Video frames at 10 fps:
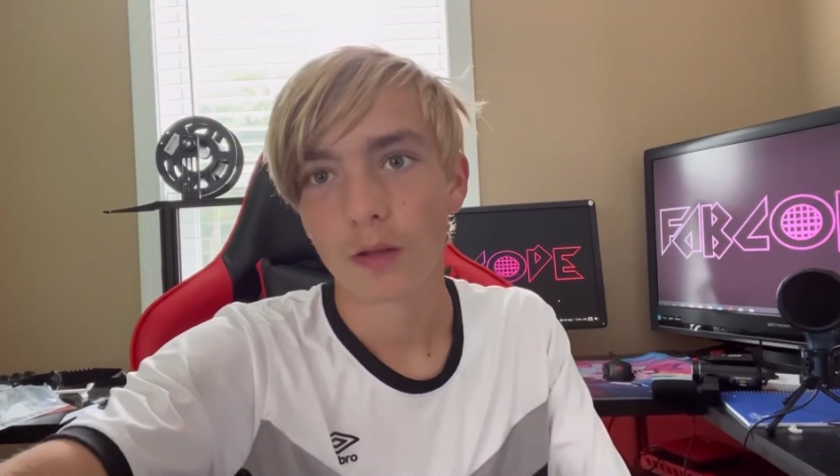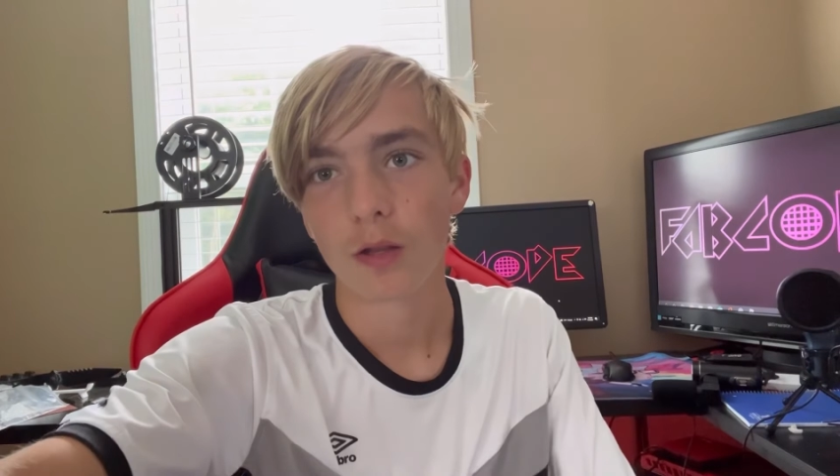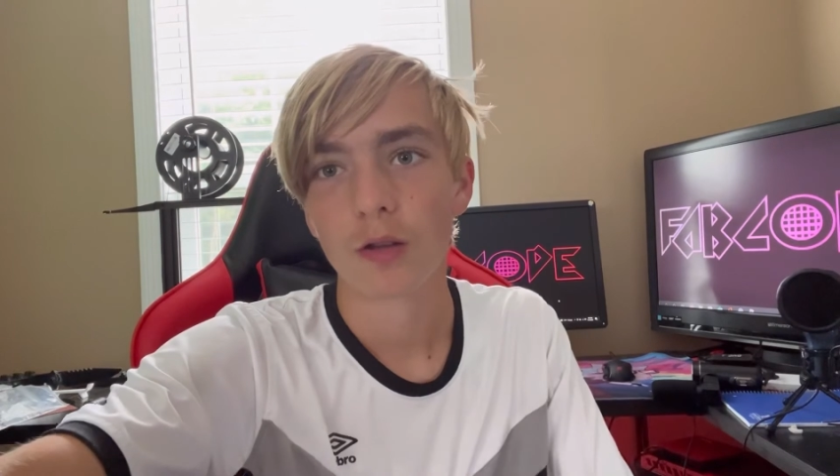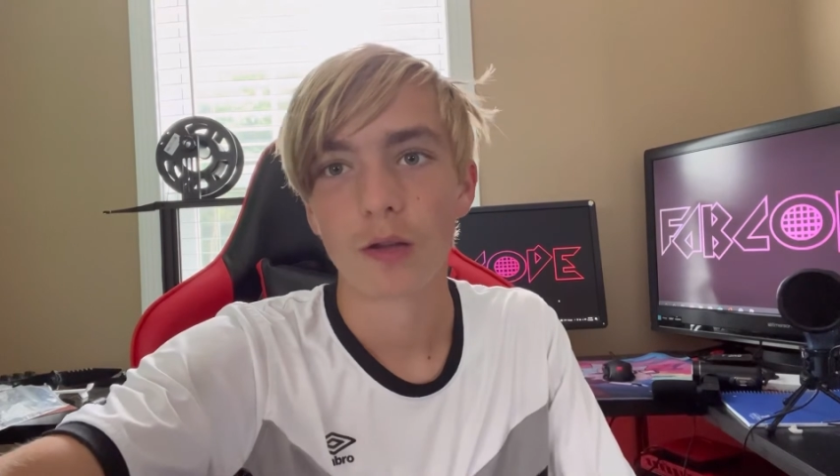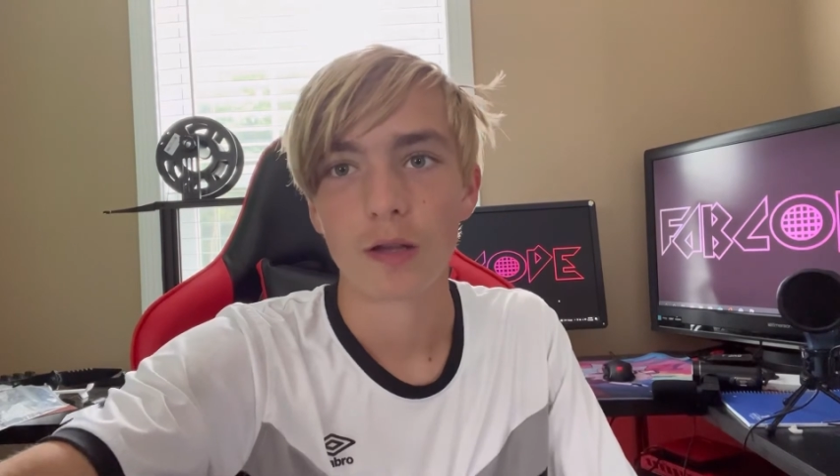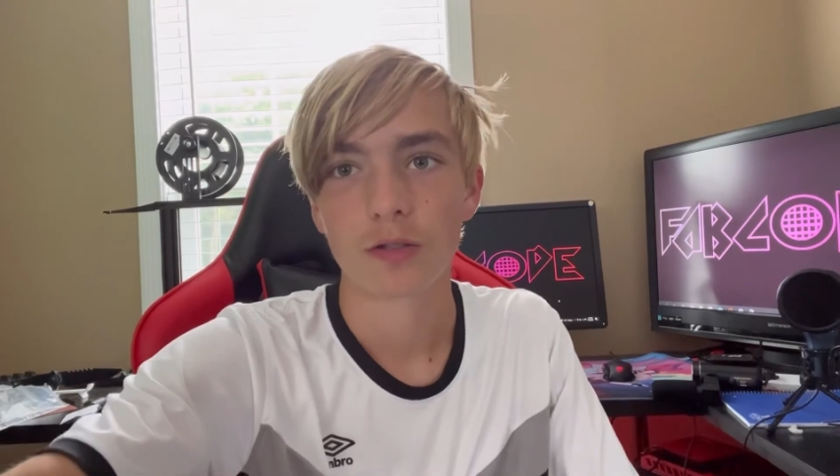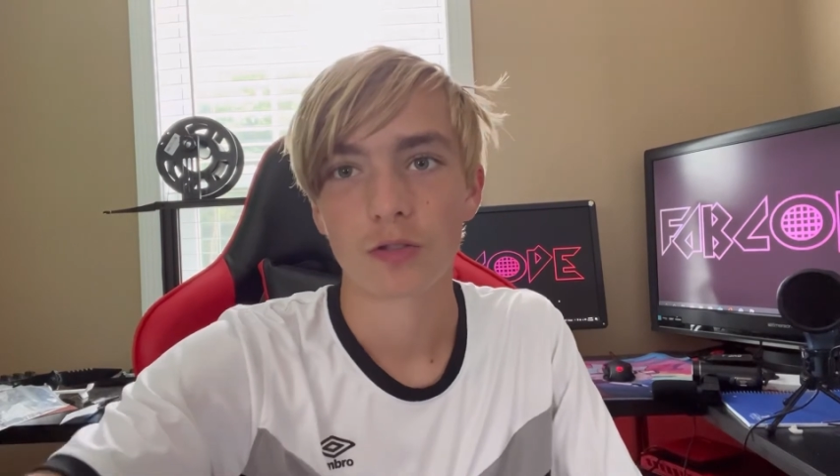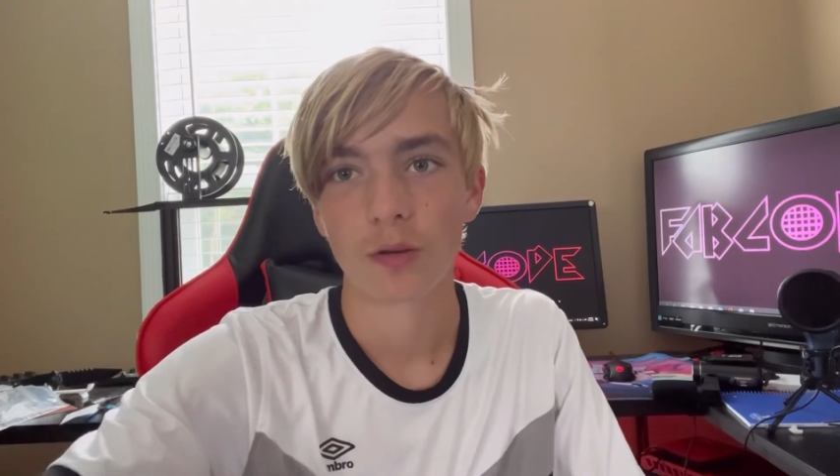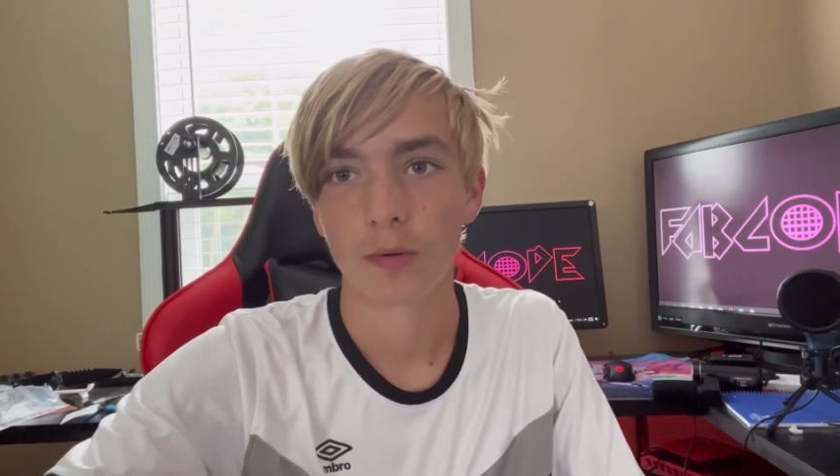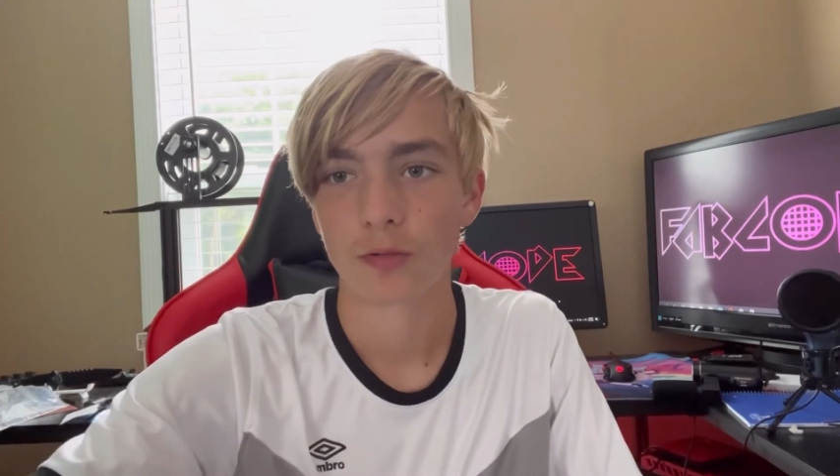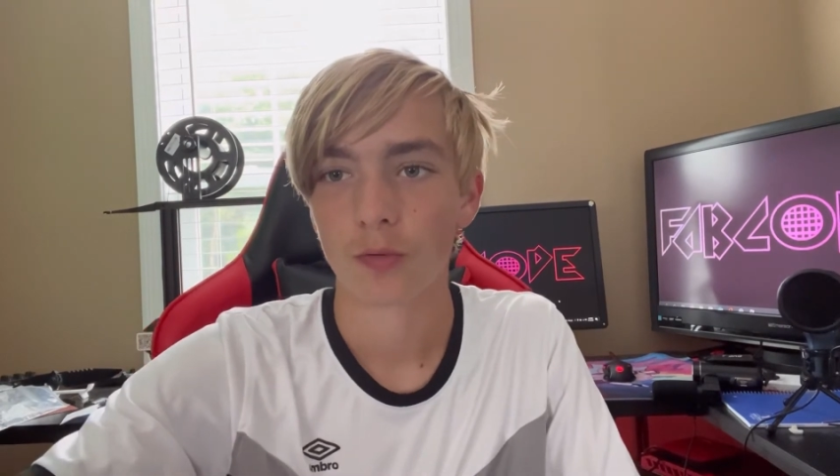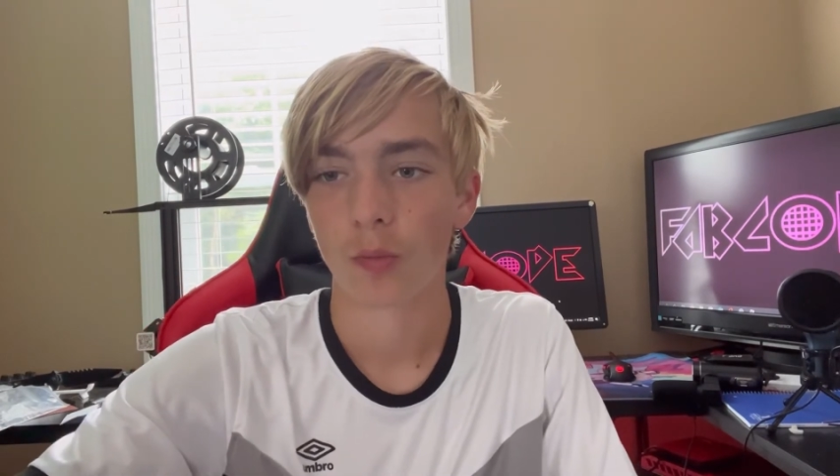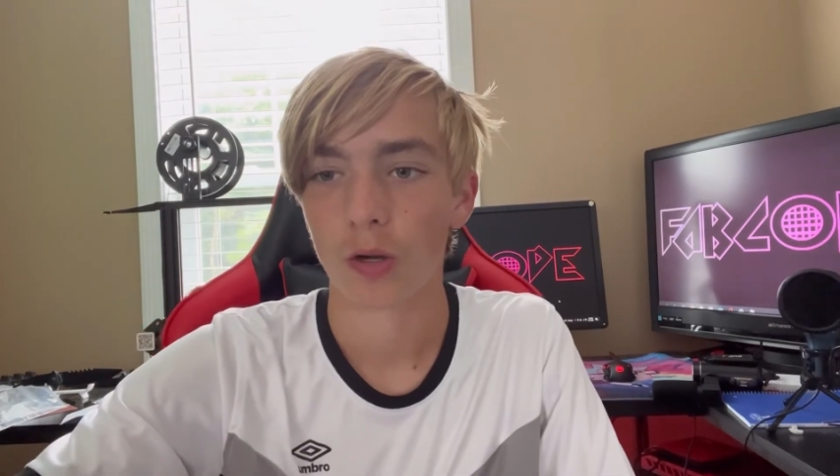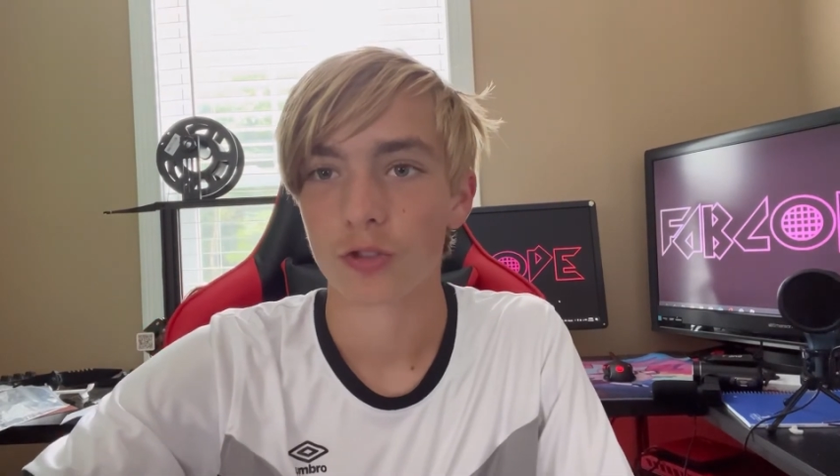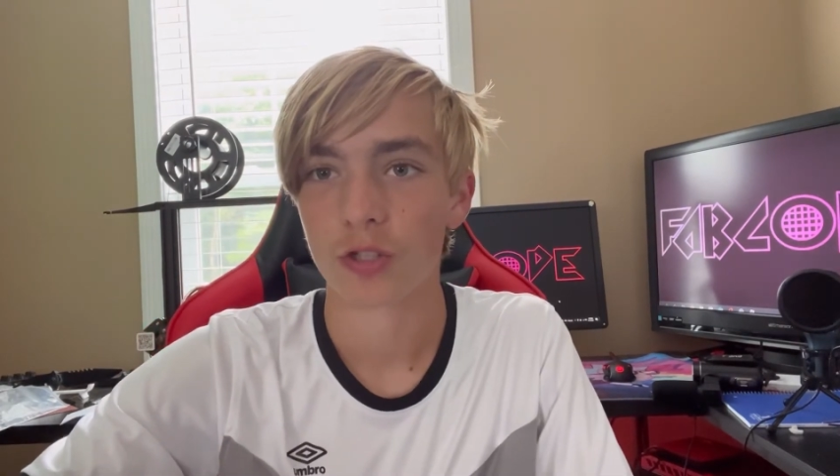Thank you guys so much for
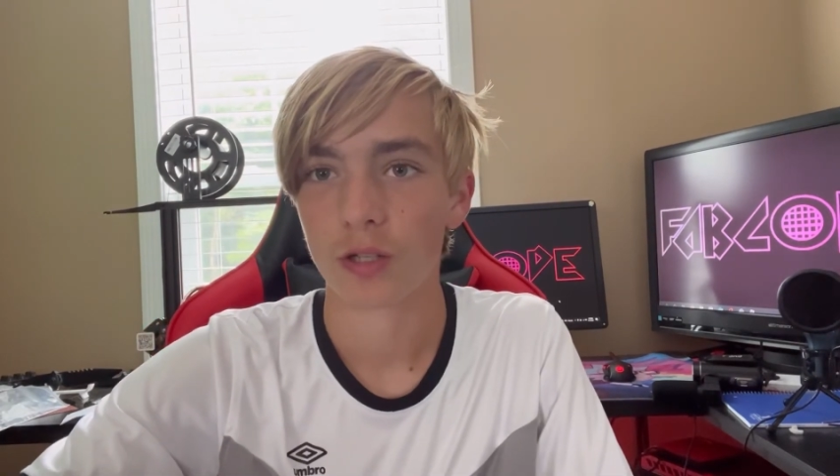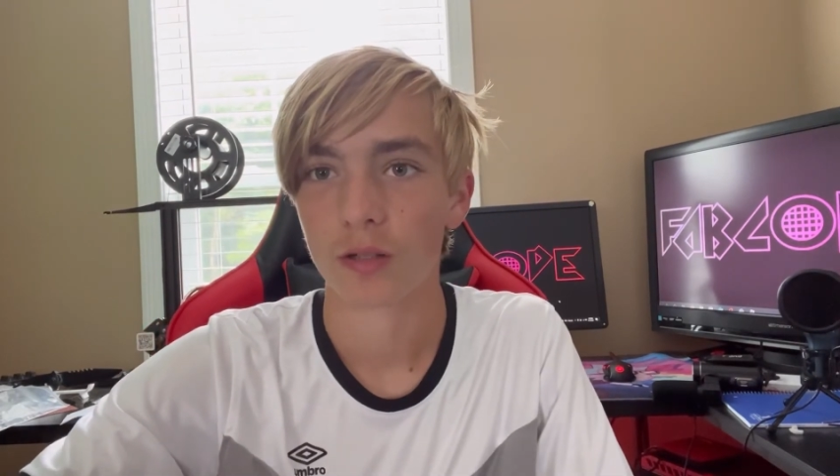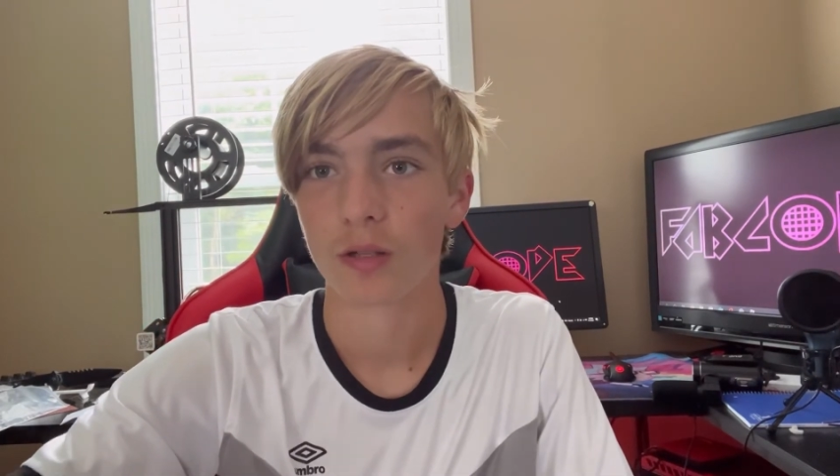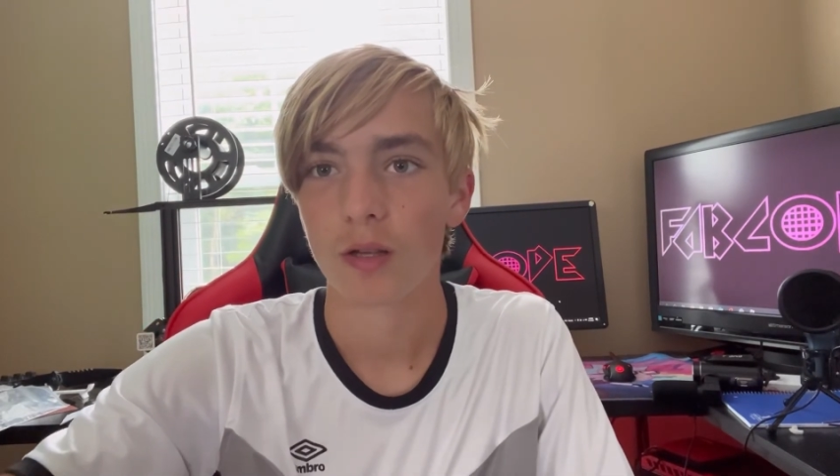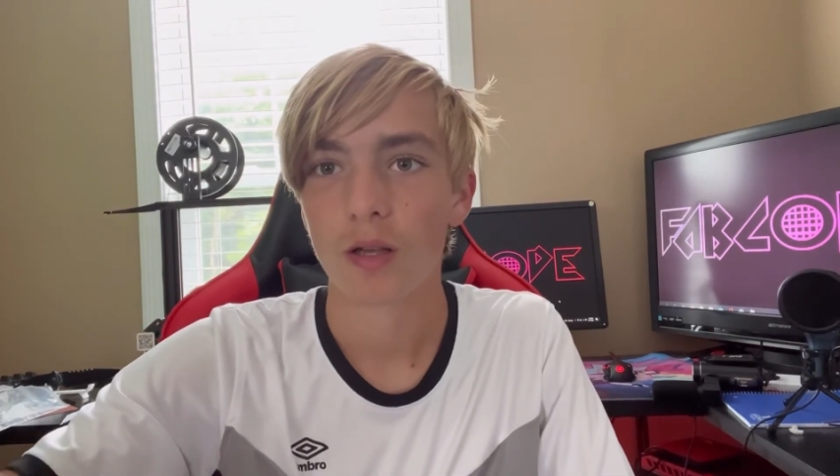watching.